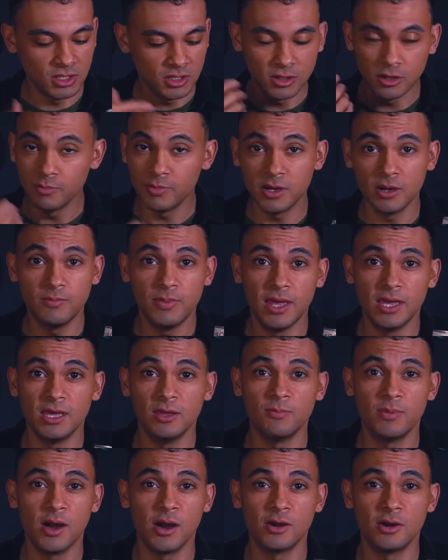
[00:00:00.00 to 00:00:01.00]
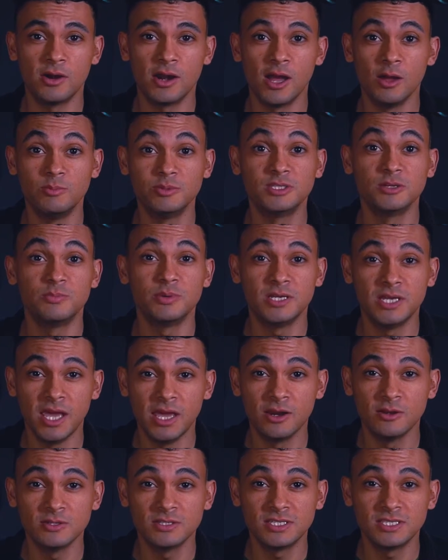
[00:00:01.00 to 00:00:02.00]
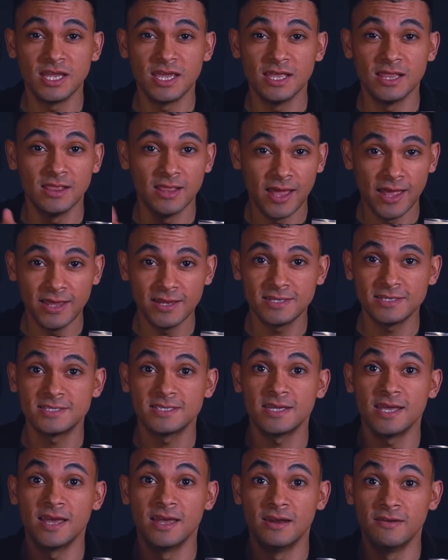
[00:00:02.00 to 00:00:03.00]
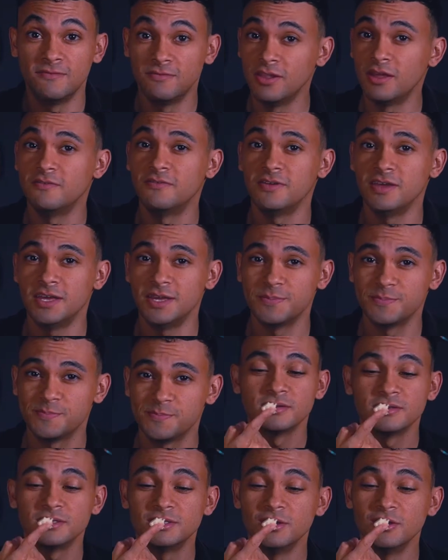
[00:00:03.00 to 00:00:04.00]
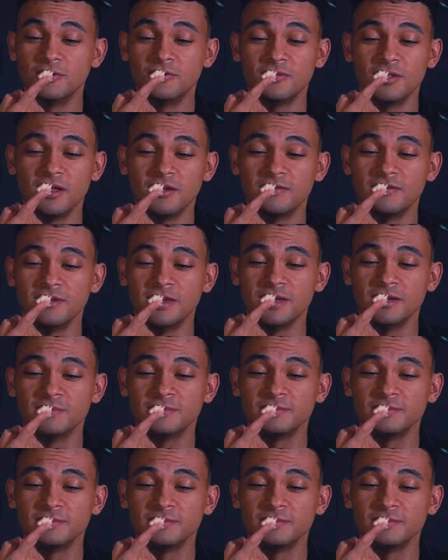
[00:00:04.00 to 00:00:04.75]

a little bit of baking powder helps the potatoes stay light and fluffy. So fluffy.